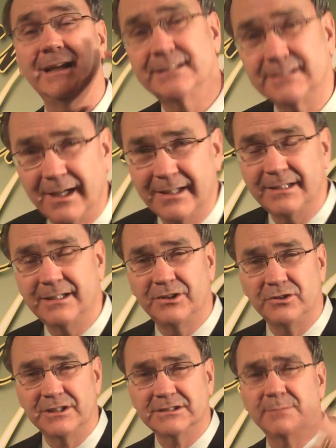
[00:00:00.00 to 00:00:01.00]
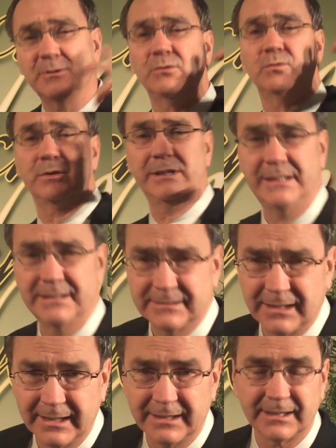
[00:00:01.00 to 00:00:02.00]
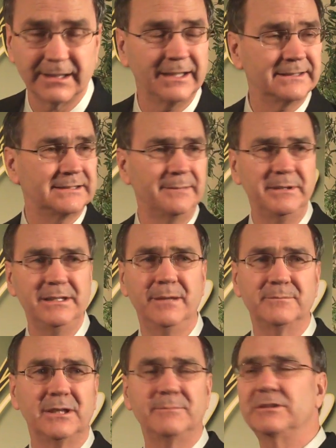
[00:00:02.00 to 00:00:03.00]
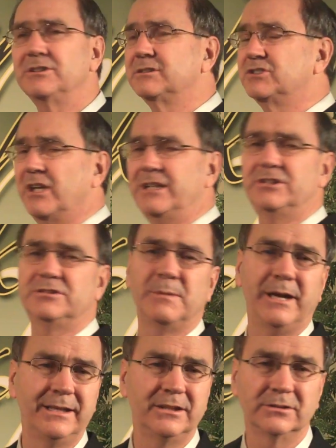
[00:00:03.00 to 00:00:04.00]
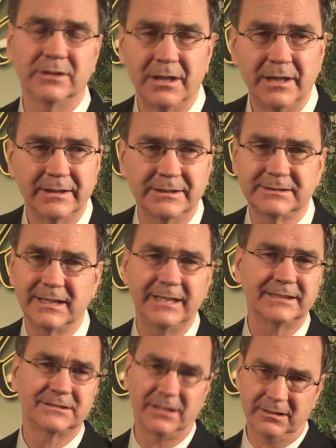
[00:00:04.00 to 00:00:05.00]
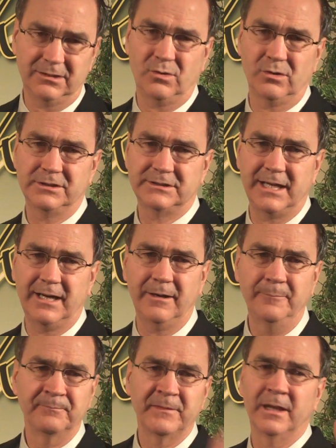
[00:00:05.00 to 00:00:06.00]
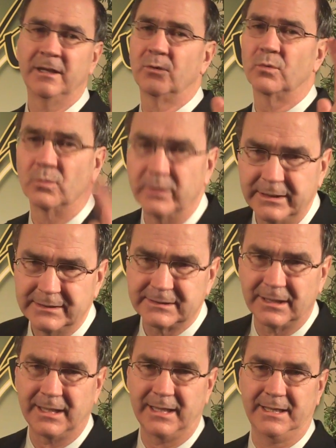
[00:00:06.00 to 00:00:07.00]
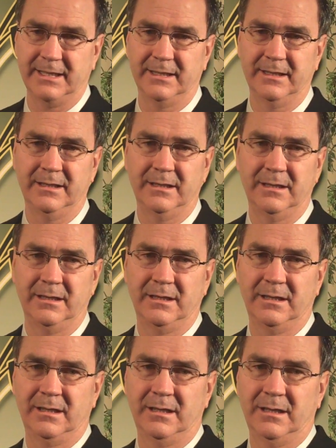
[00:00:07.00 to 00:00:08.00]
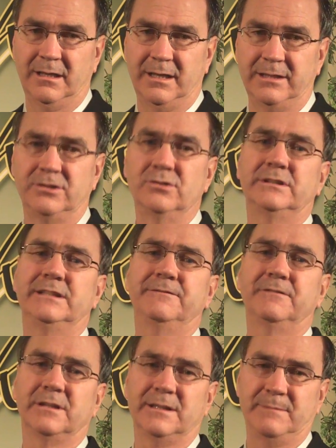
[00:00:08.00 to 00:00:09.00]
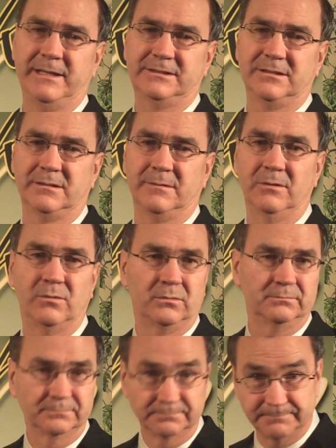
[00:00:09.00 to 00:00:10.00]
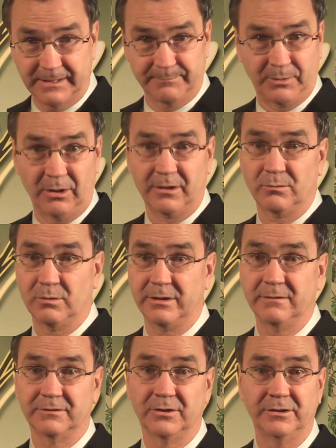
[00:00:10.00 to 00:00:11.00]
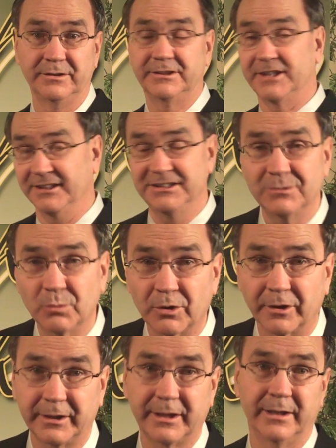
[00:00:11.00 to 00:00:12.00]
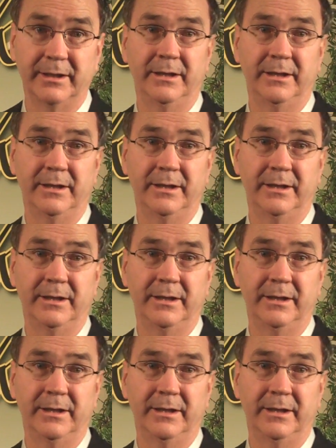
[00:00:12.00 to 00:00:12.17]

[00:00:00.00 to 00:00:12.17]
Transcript: decided to do this and I'm going to redecide it. Unless something comes up that just changes your mind, you decide it's not a core desire, redecide and do it differently based on, in part, on what you've learned doesn't work.